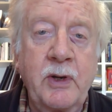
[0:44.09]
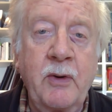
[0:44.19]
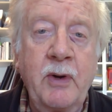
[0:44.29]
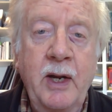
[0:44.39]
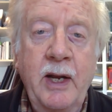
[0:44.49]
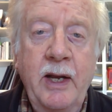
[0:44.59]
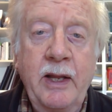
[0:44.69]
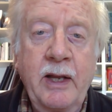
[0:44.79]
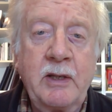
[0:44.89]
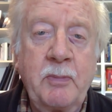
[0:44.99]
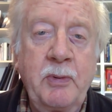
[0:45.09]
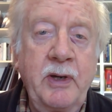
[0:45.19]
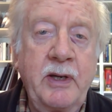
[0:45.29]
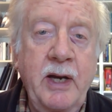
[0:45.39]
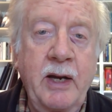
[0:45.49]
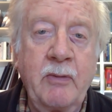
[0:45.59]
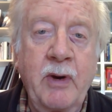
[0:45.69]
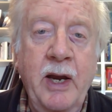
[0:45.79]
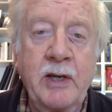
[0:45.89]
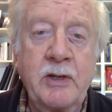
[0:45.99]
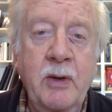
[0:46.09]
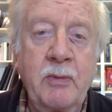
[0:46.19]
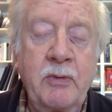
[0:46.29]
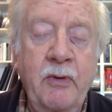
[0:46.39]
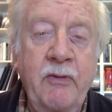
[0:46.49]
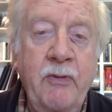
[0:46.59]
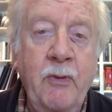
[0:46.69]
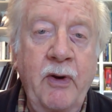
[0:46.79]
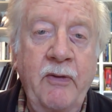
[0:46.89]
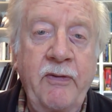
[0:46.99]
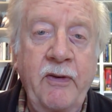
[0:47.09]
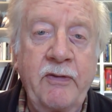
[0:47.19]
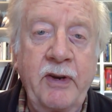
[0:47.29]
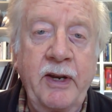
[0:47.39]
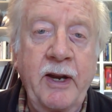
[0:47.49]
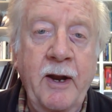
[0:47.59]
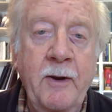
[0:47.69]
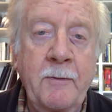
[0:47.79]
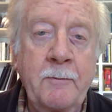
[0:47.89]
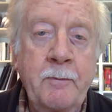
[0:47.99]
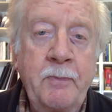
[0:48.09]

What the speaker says: So that's a pretty tight range, though, between 40-50 and